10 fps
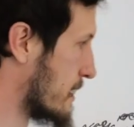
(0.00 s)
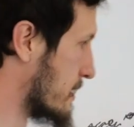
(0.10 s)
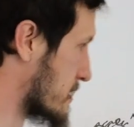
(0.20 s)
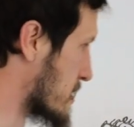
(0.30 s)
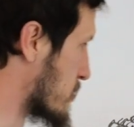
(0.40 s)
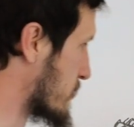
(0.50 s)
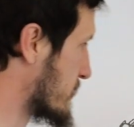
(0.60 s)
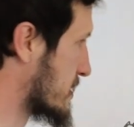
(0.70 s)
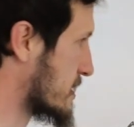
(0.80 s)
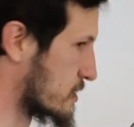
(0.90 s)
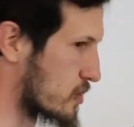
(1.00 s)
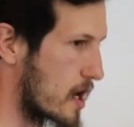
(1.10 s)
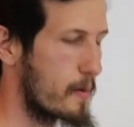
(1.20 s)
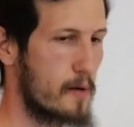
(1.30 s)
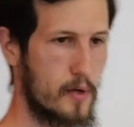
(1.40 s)
So these
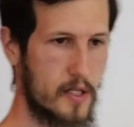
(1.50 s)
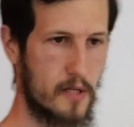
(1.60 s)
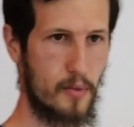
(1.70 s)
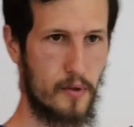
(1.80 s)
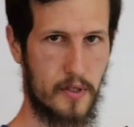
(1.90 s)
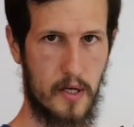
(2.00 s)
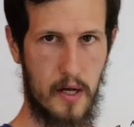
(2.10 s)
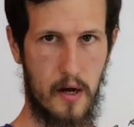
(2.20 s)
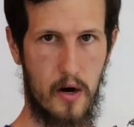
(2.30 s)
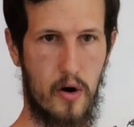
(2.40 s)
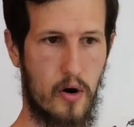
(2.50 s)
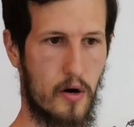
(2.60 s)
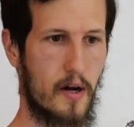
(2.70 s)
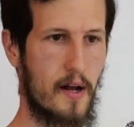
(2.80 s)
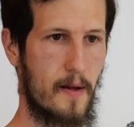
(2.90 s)
syntropic principles
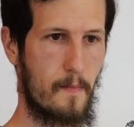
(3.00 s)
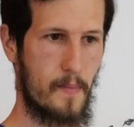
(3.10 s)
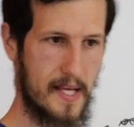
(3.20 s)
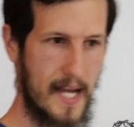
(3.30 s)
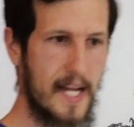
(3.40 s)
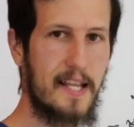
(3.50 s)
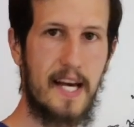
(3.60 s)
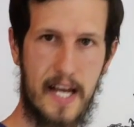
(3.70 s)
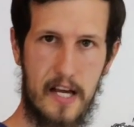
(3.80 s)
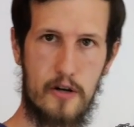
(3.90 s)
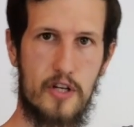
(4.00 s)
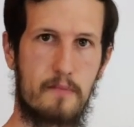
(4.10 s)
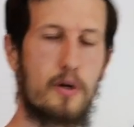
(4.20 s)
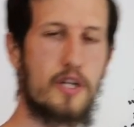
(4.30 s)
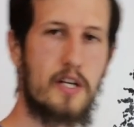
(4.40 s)
are gaining that energy,
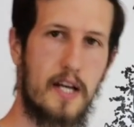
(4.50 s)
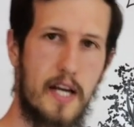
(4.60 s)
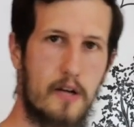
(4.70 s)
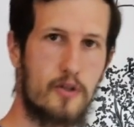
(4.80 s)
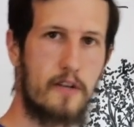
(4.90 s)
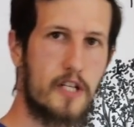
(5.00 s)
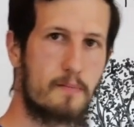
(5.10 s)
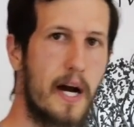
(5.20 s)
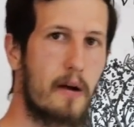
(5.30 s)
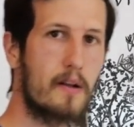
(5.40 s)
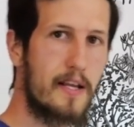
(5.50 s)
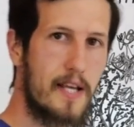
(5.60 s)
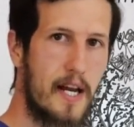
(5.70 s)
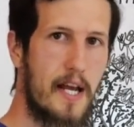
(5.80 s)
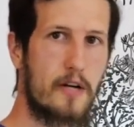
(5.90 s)
pushing that energy, spiraling
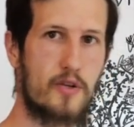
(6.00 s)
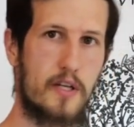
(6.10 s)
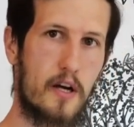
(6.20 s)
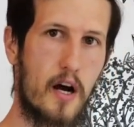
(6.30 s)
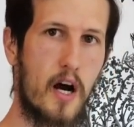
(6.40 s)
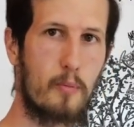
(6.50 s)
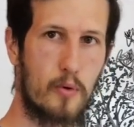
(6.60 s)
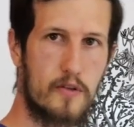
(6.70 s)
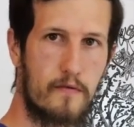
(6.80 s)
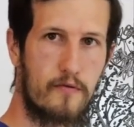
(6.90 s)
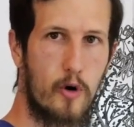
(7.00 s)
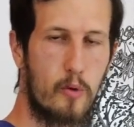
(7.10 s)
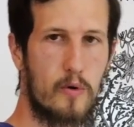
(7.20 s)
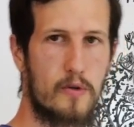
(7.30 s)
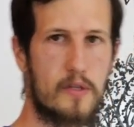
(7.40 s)
that energy upwards and
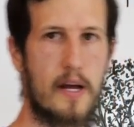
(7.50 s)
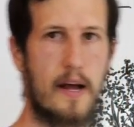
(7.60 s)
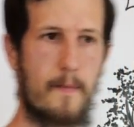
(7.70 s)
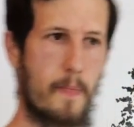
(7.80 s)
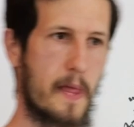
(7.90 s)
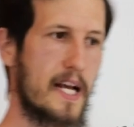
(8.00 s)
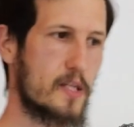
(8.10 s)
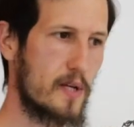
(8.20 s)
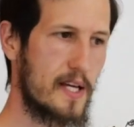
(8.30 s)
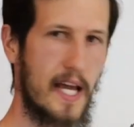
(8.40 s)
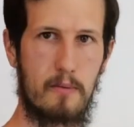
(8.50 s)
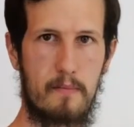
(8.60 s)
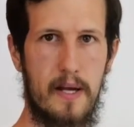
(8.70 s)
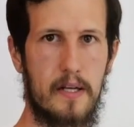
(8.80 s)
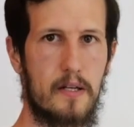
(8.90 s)
forwards as we gain
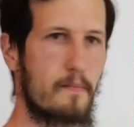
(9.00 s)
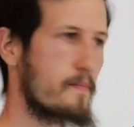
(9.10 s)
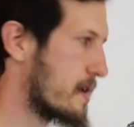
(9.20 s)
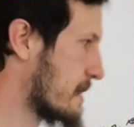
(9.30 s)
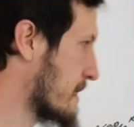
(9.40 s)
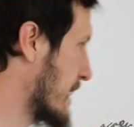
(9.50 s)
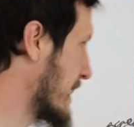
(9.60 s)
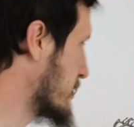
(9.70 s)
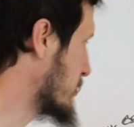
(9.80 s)
momentum, and